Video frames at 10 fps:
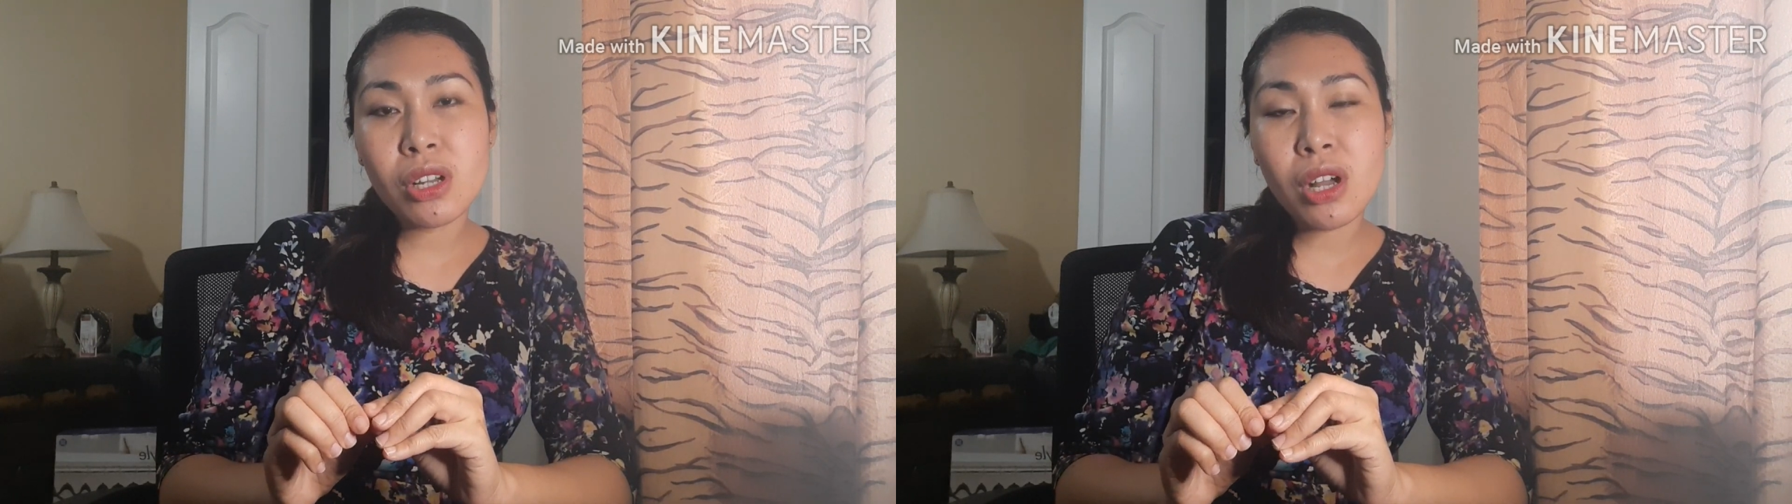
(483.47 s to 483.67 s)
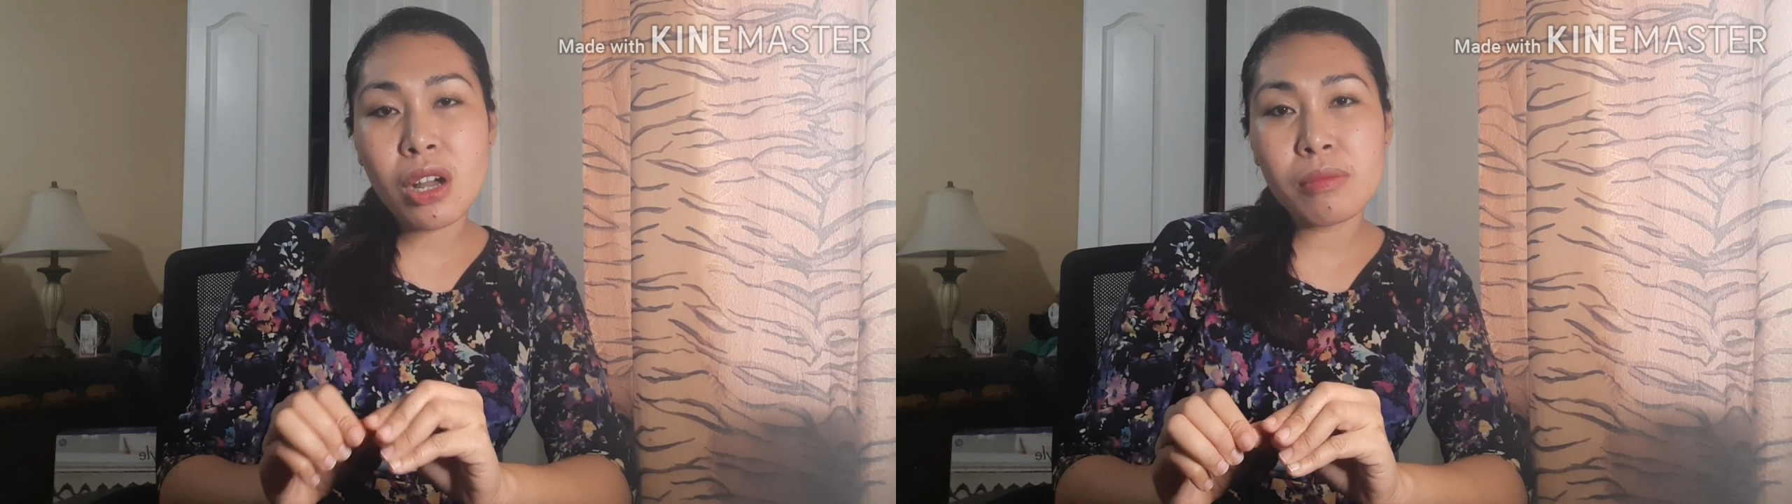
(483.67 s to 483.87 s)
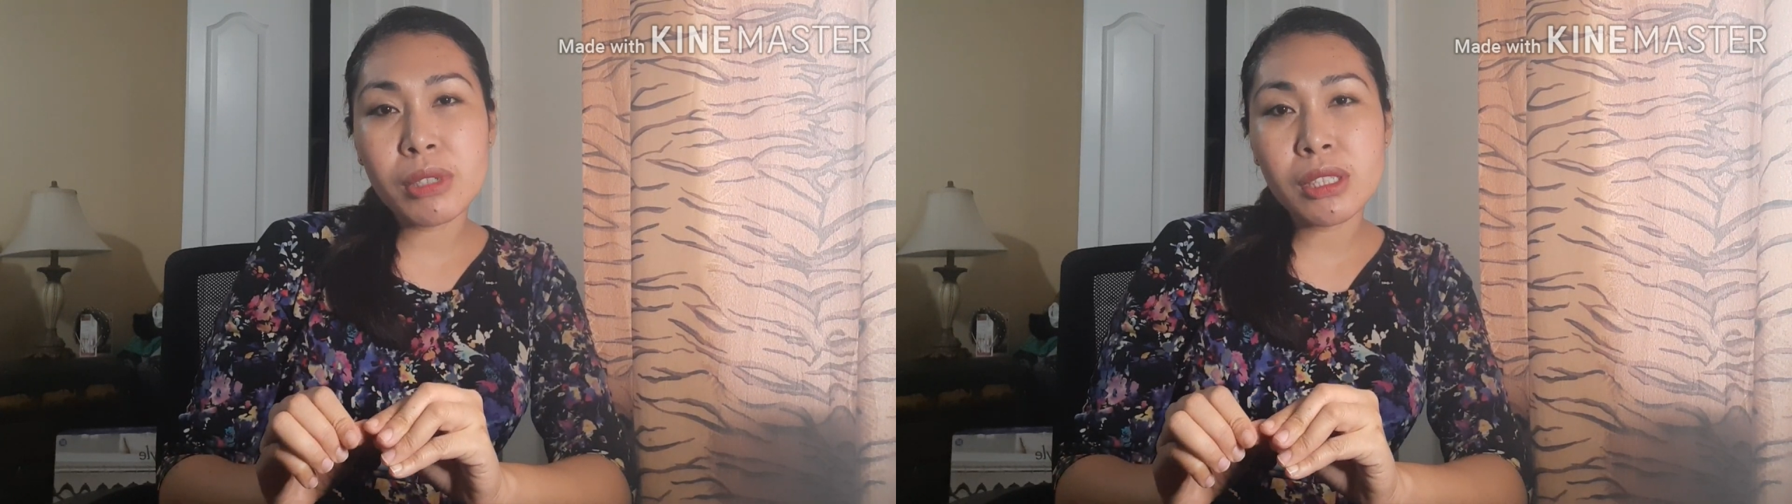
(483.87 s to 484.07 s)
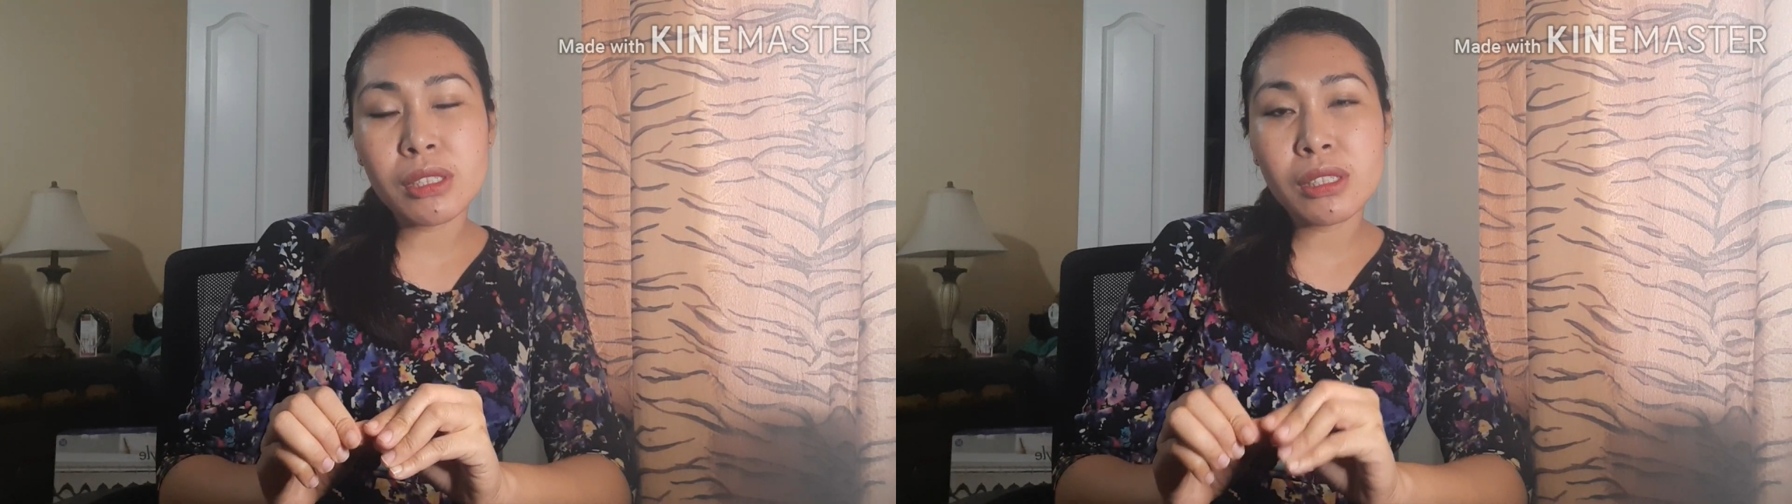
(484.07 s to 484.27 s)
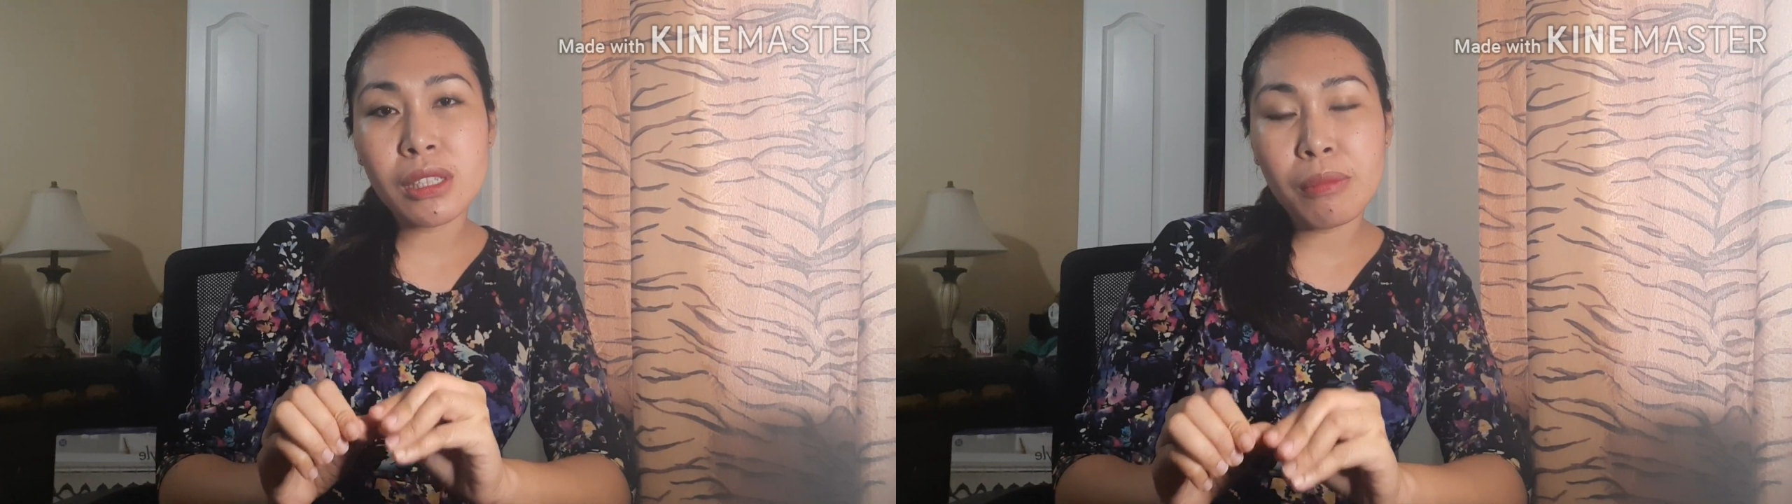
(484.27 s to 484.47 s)

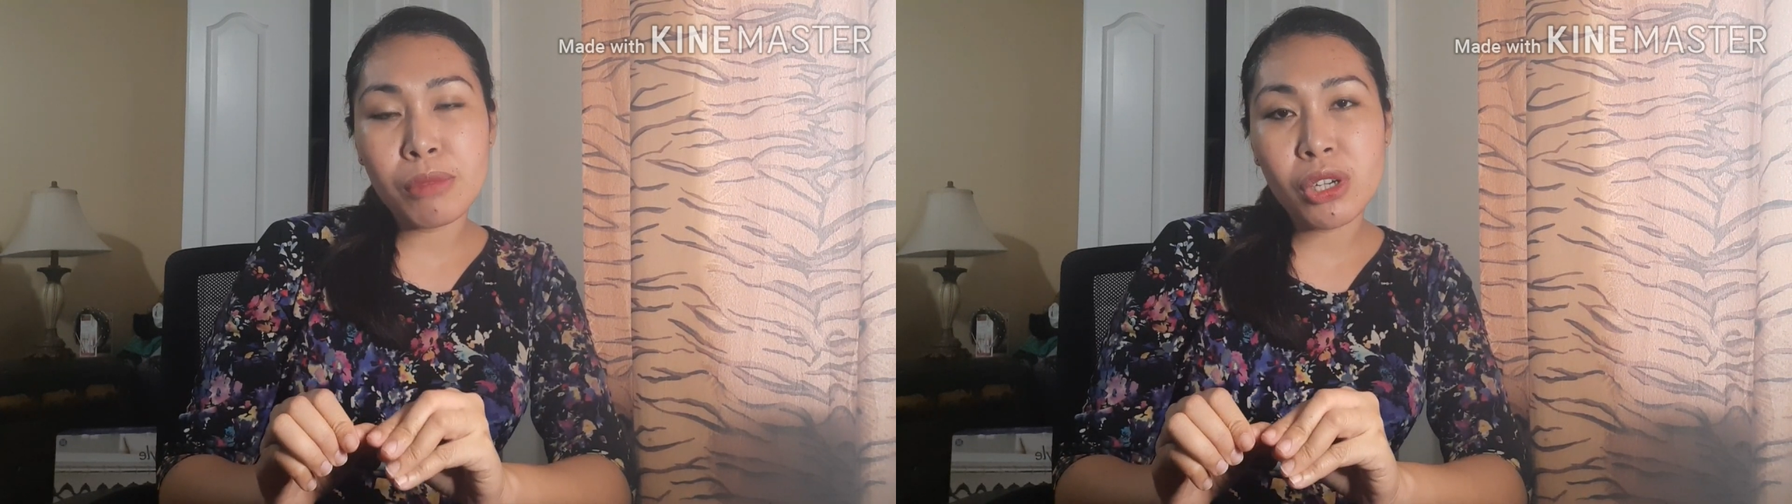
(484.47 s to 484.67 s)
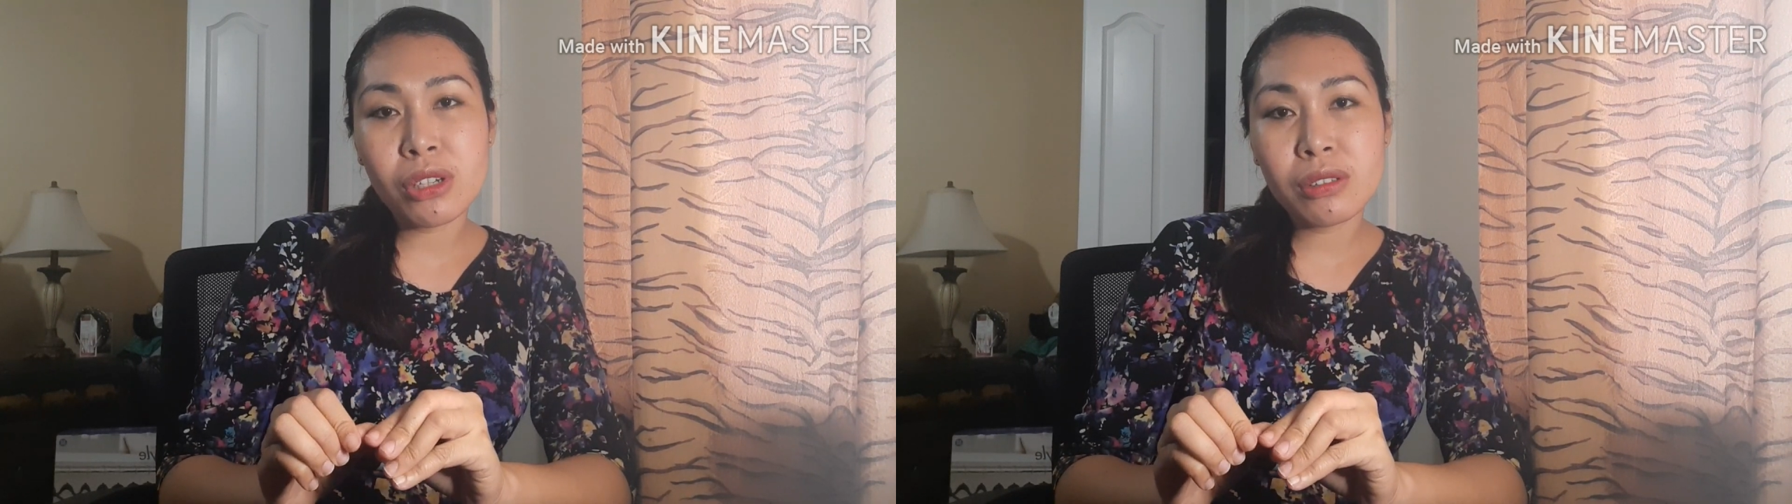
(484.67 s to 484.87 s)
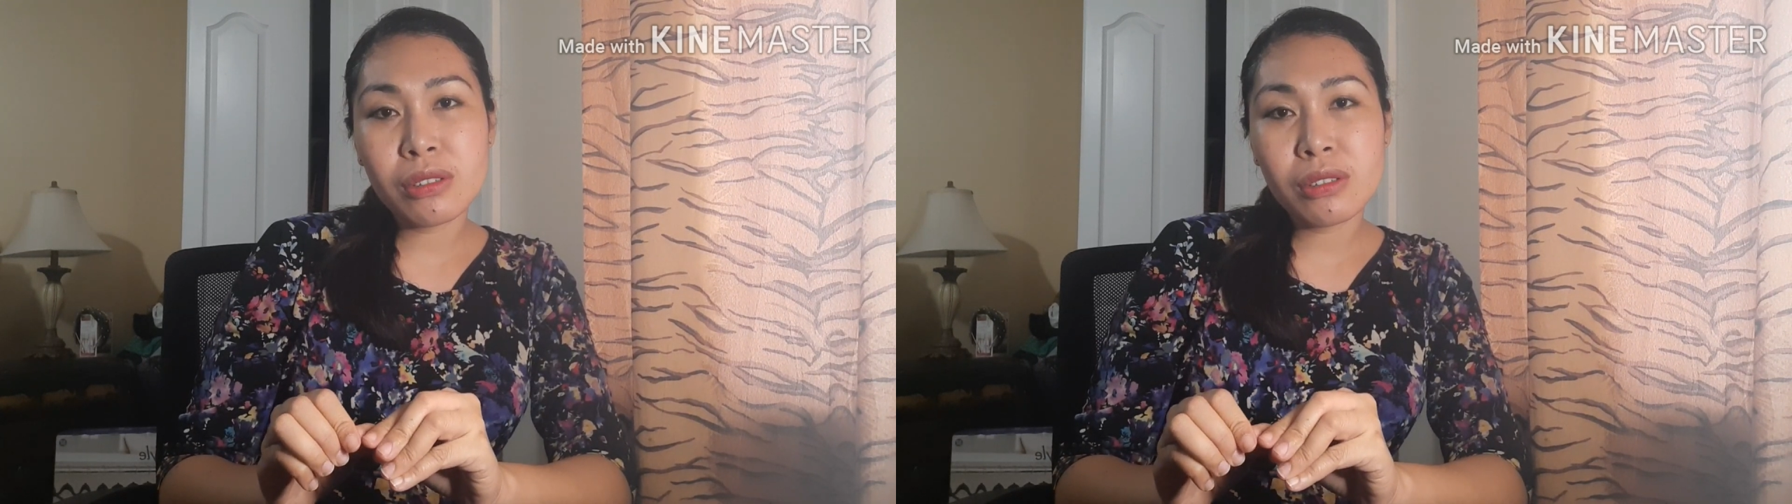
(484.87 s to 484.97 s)
common number.